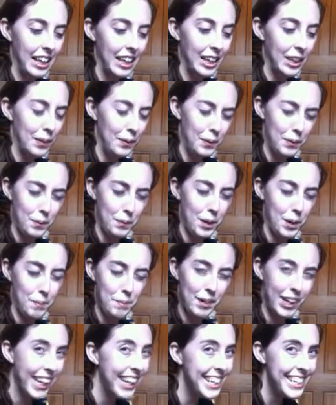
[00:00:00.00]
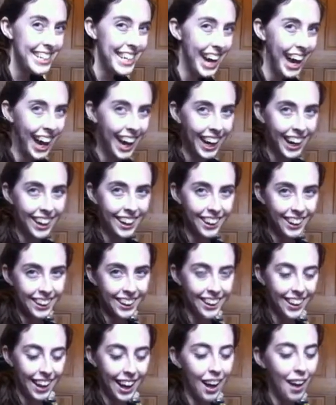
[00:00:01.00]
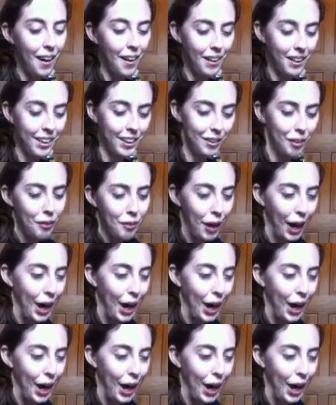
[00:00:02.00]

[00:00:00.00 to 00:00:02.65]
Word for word: you would appreciate all the